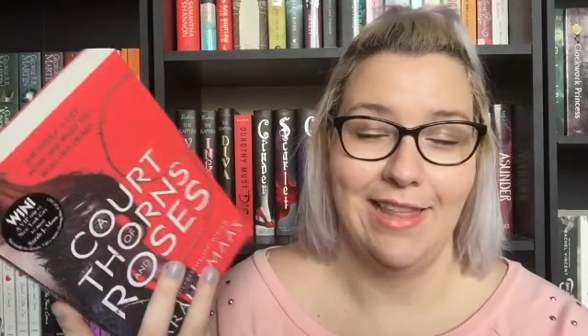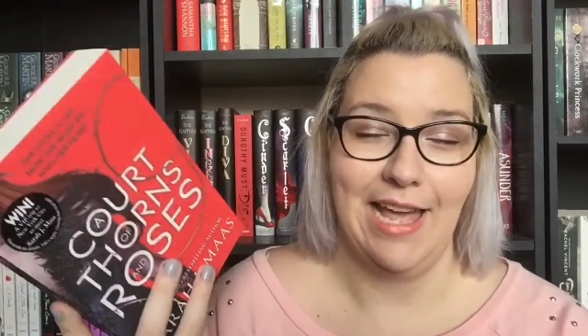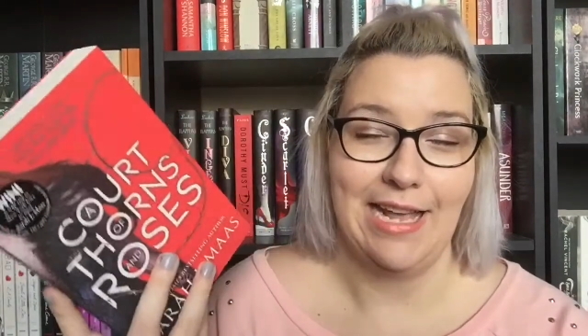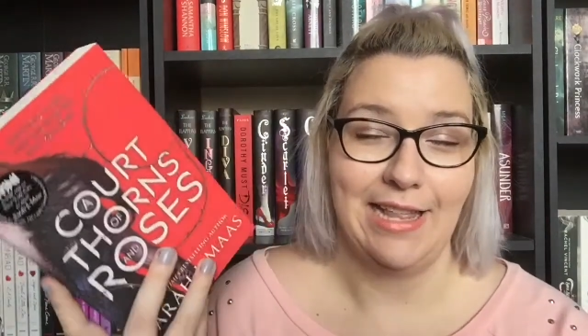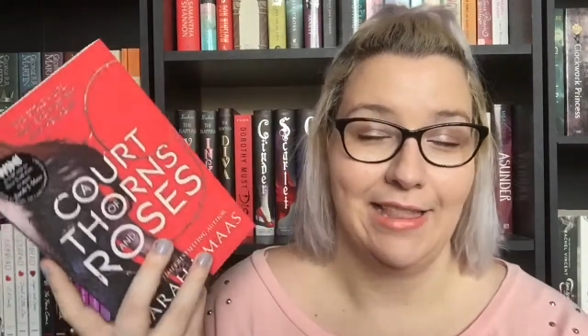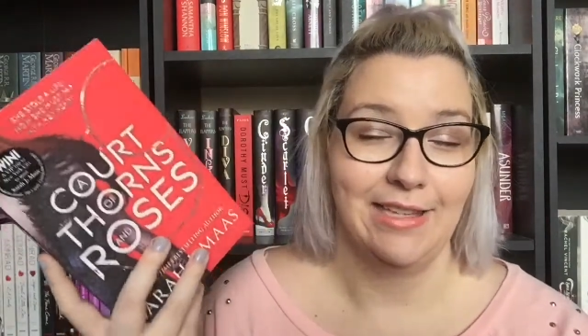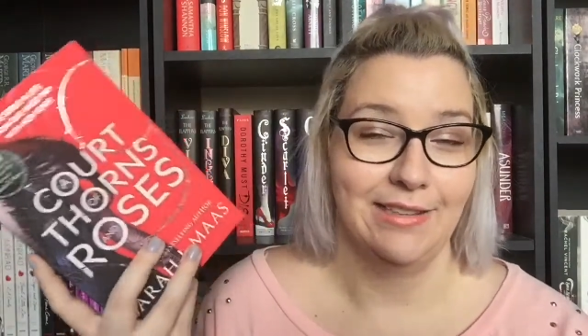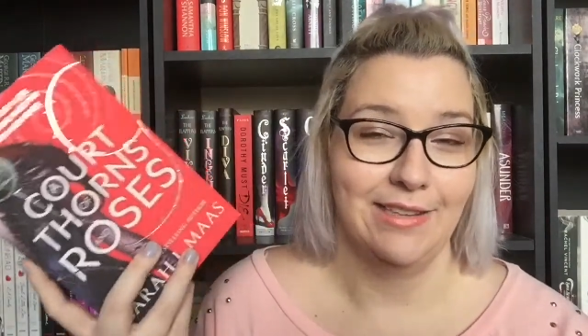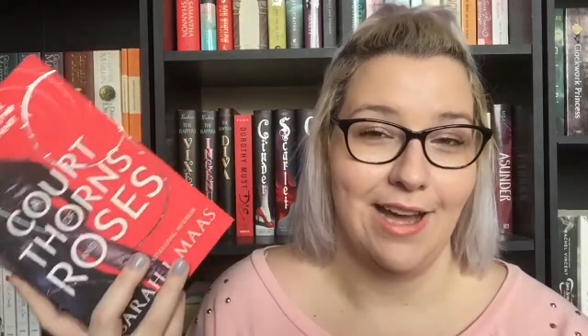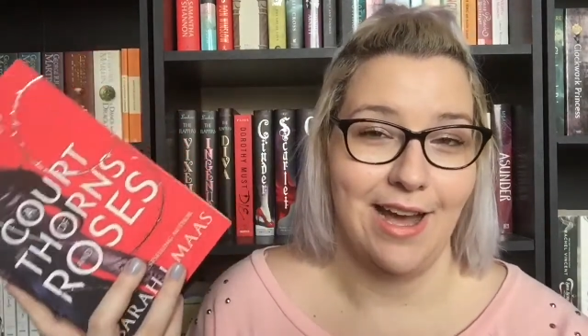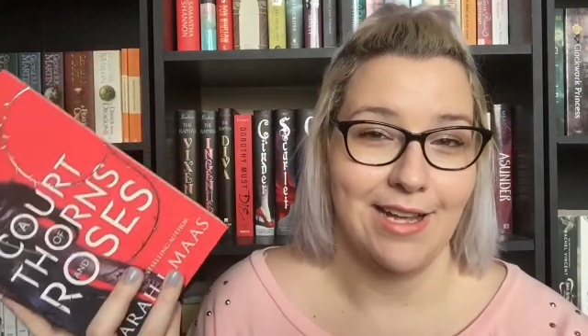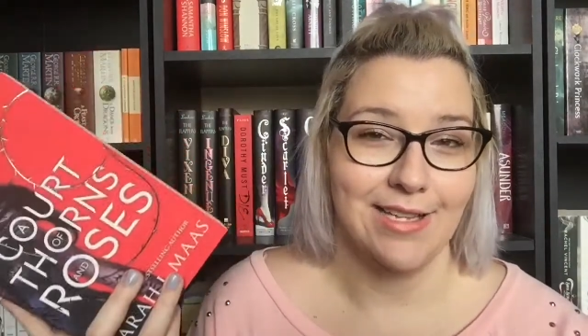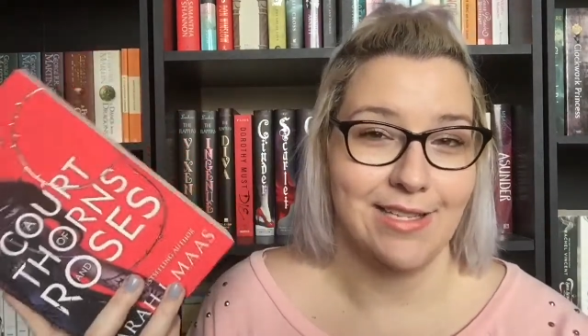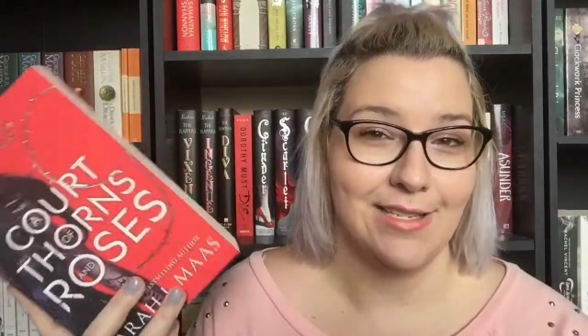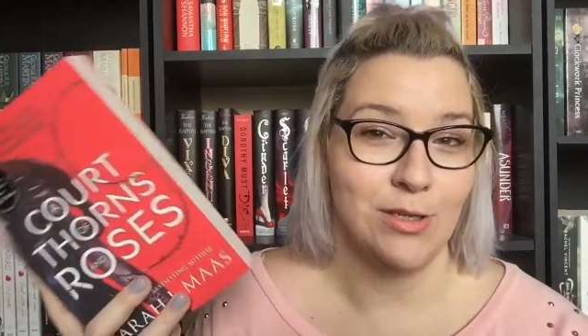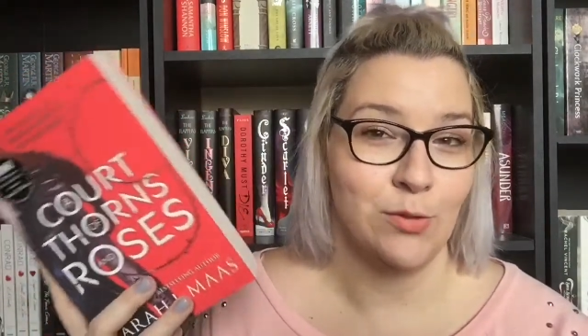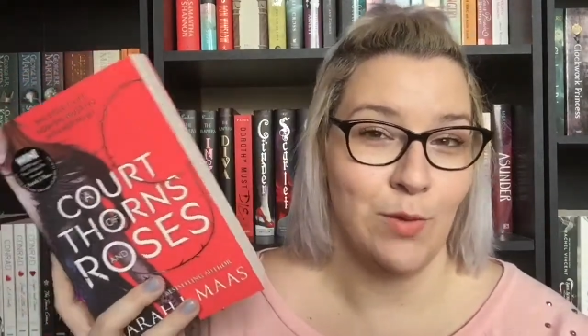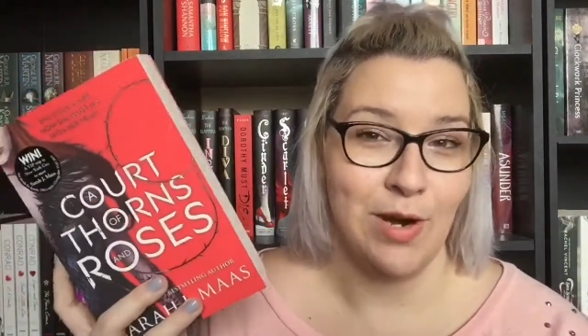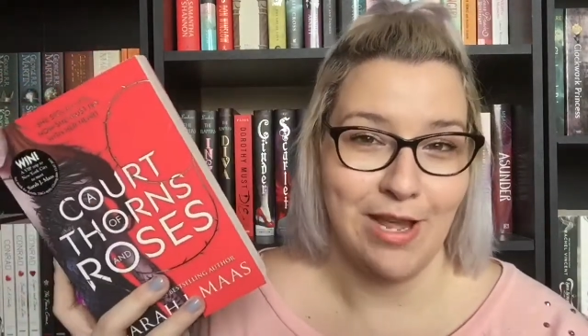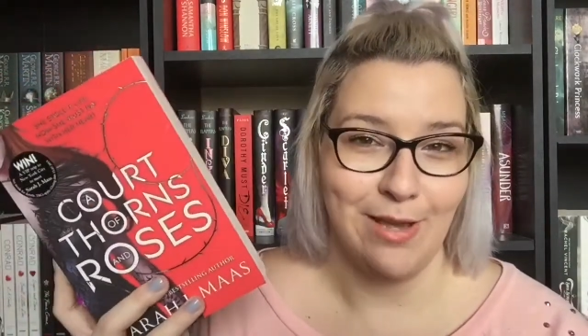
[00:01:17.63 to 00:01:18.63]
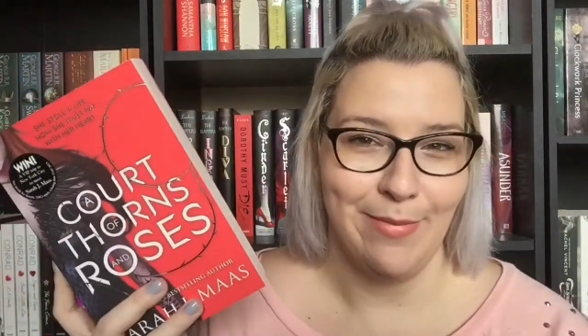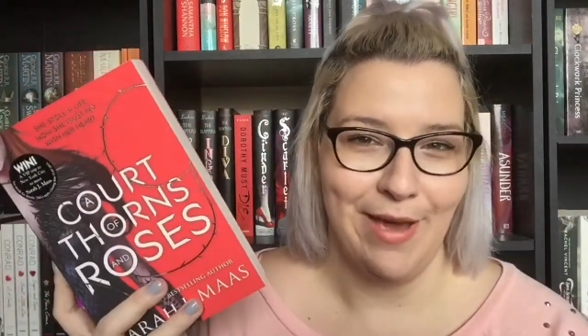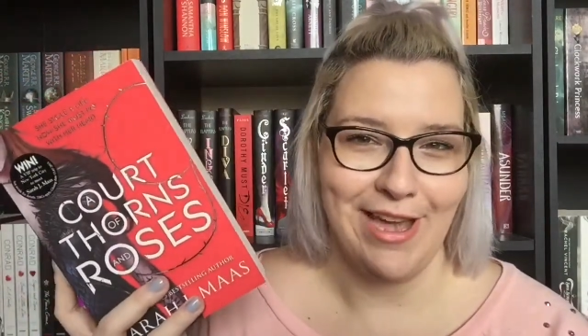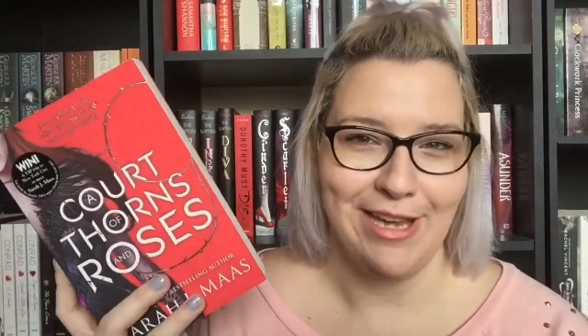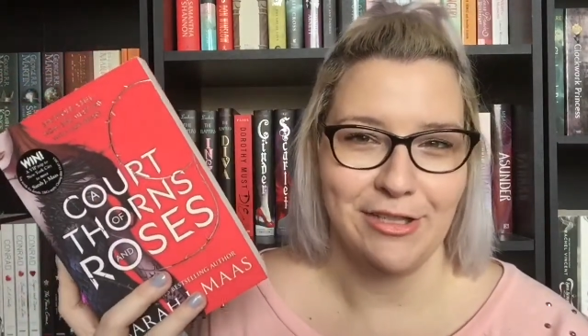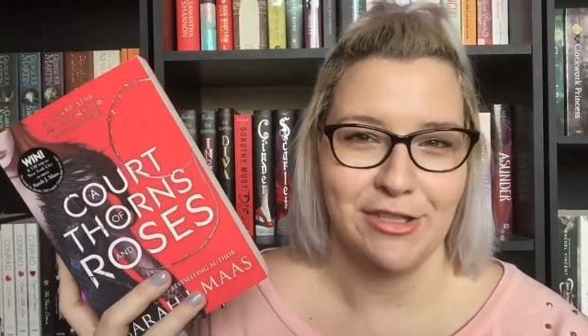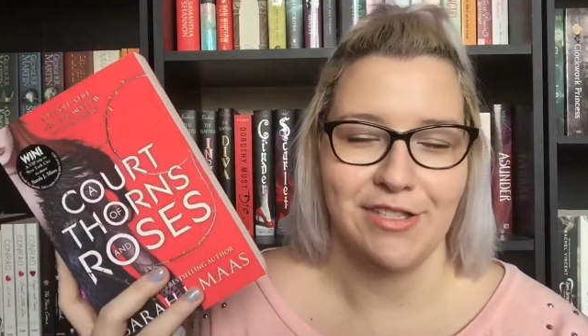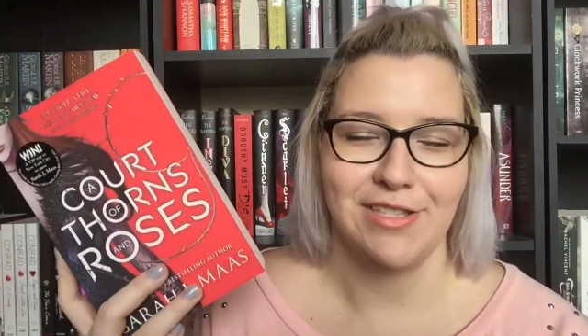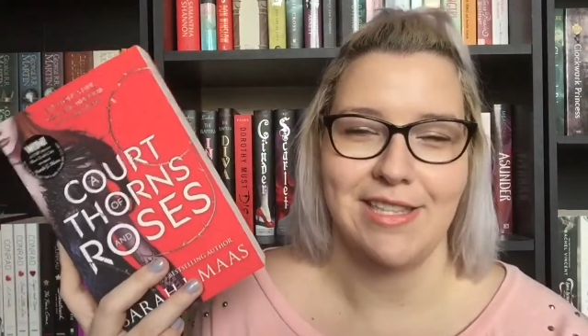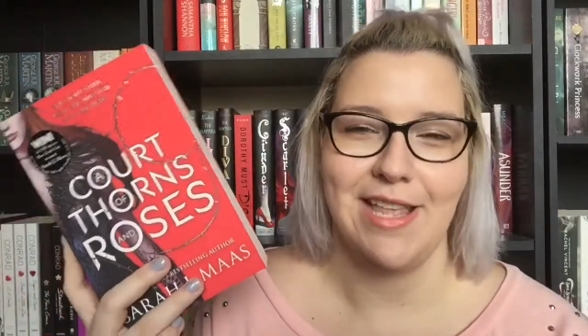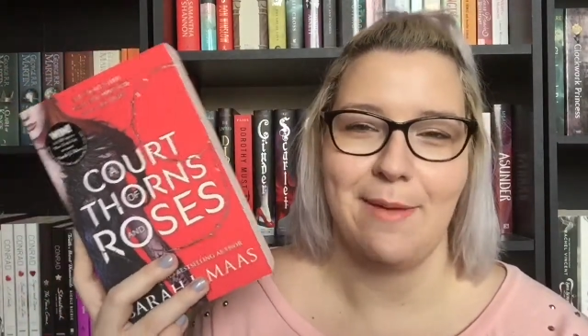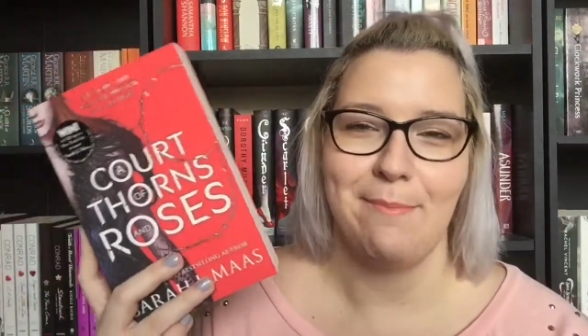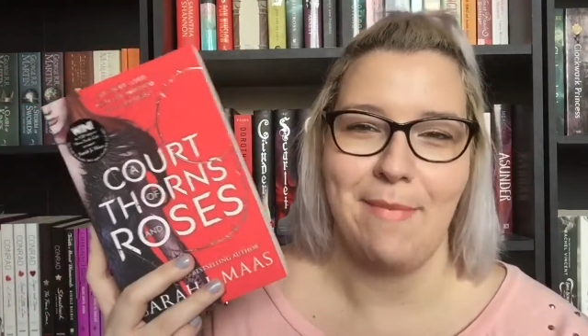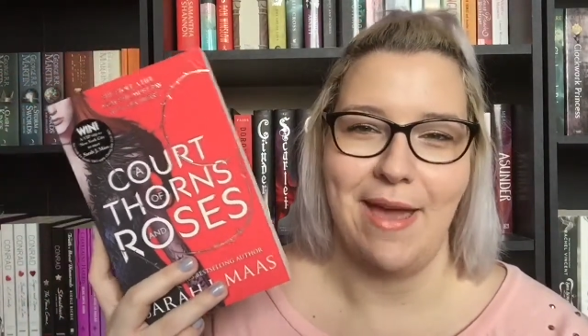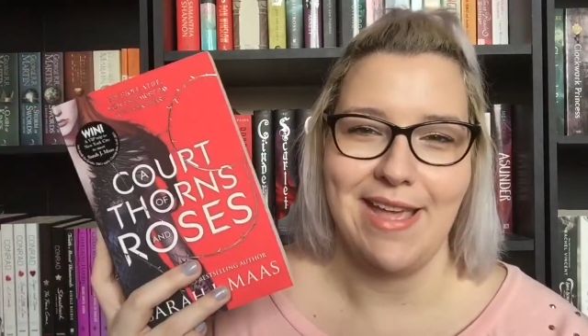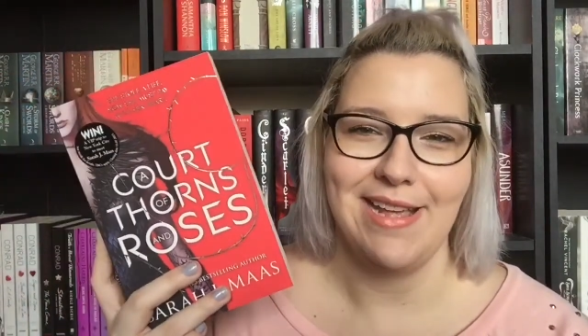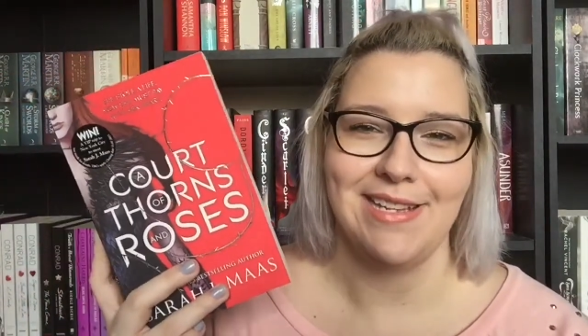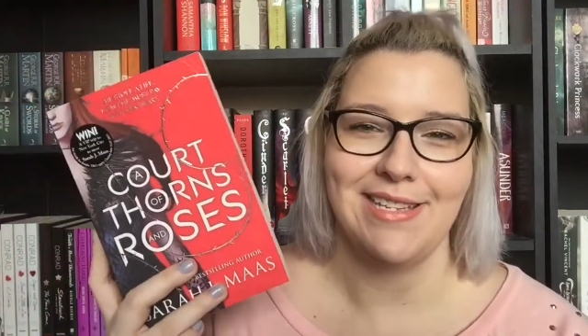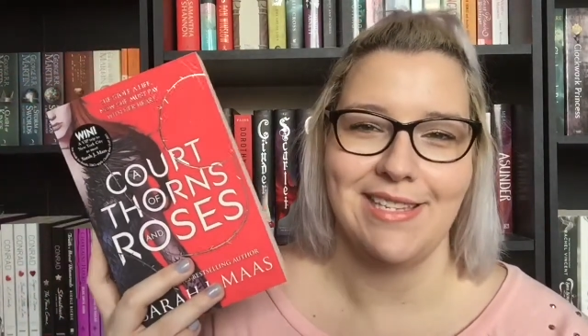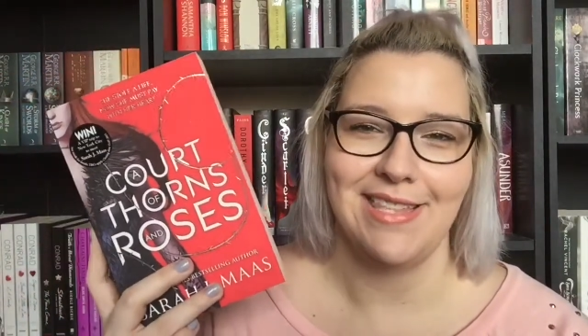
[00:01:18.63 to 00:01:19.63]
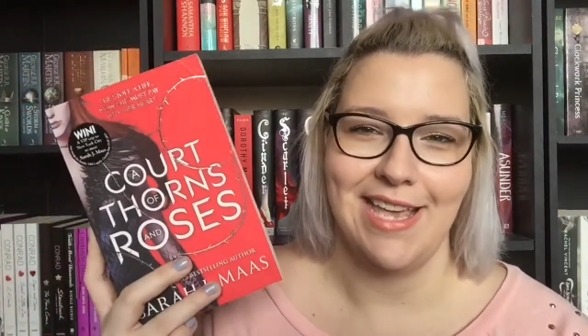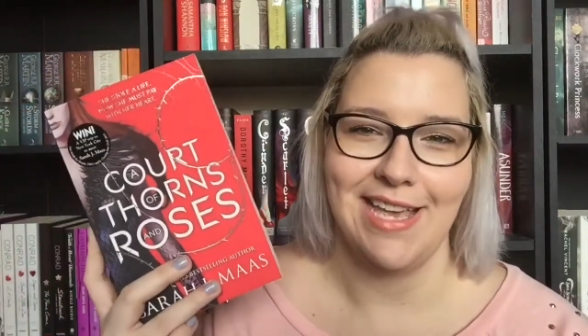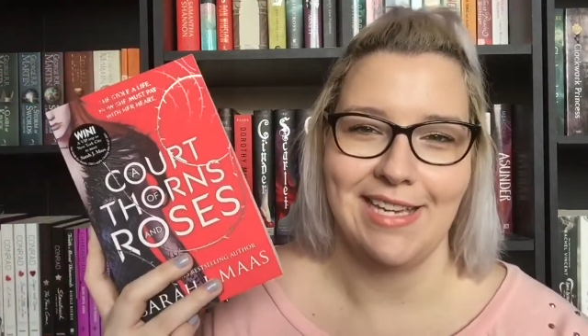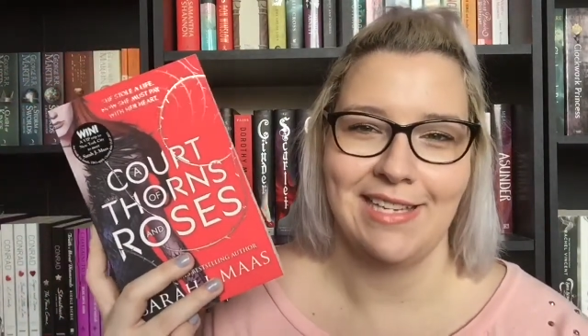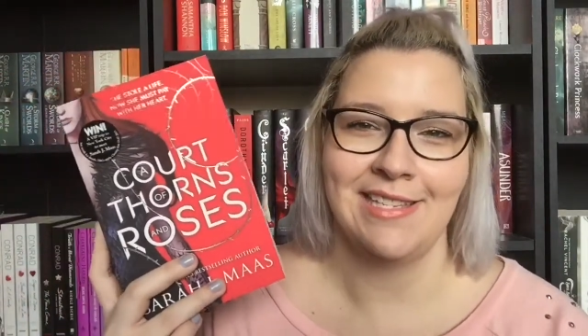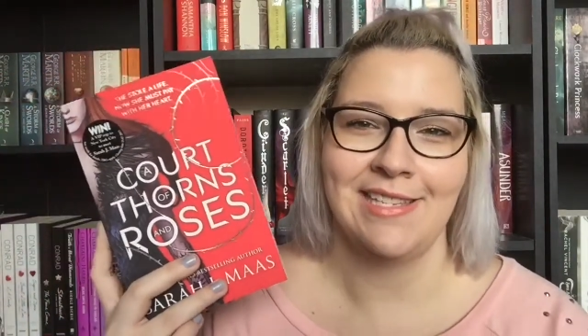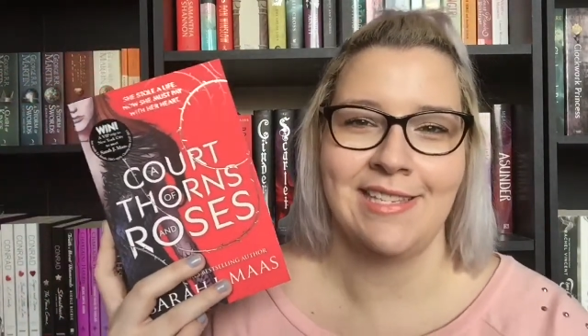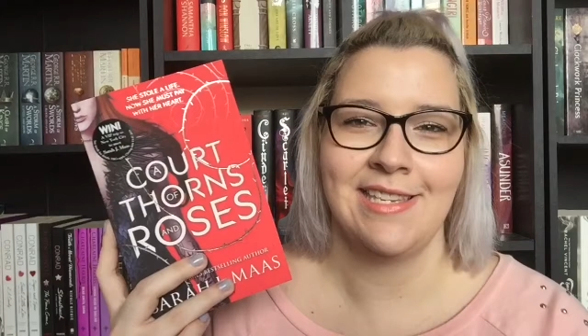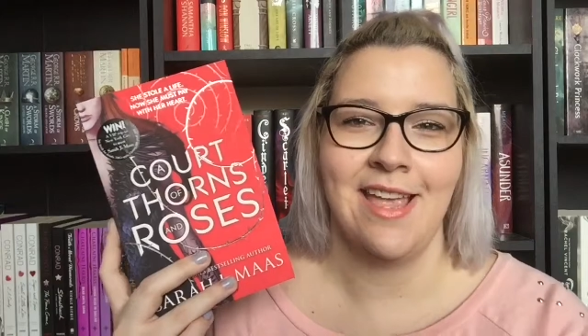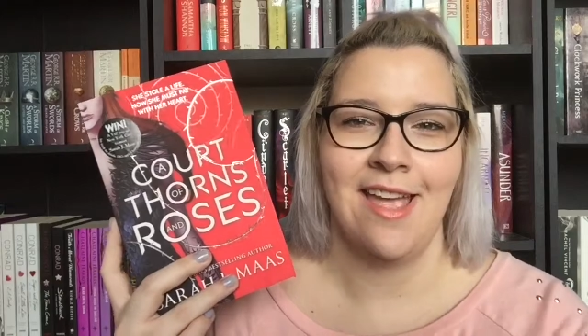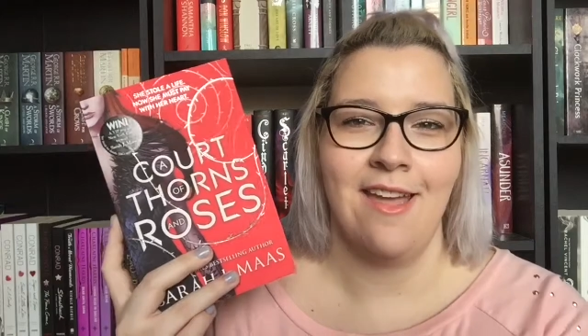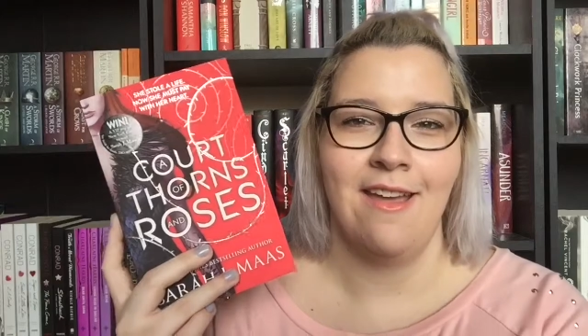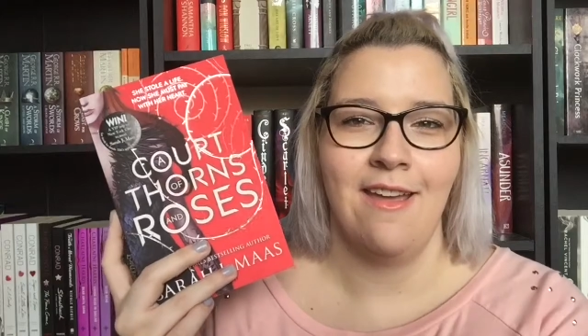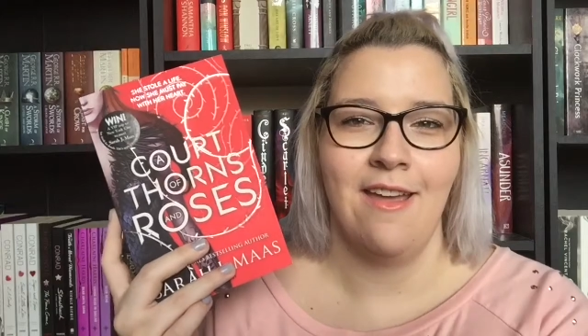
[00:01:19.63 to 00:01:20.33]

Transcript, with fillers: like the last twenty pages that makes this